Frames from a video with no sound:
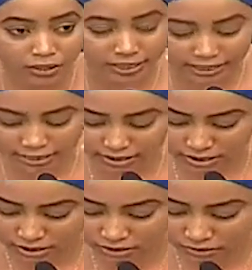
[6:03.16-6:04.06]

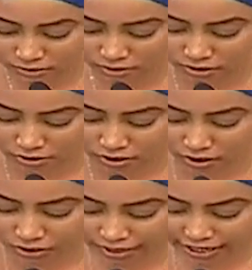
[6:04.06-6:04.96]
colleagues
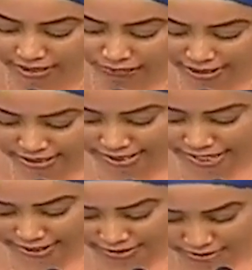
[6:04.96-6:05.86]
on the government
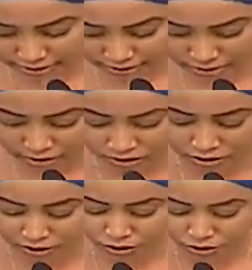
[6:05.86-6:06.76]
side
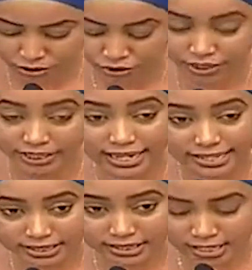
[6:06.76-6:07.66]
to join
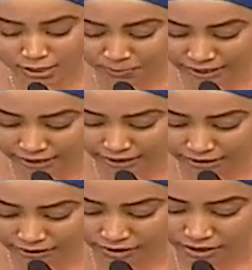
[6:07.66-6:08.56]
us in
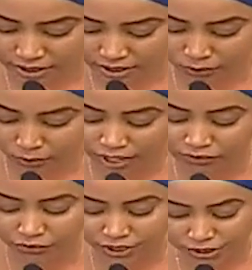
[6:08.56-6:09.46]
speaking in
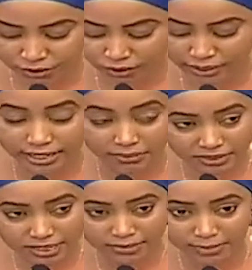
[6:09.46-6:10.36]
one voice to
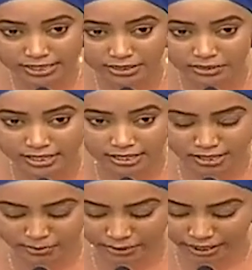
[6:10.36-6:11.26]
condemn this matter, Mr.
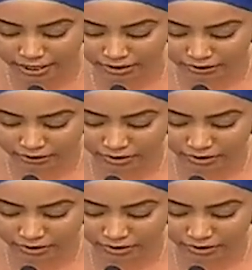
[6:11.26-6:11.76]
Speaker,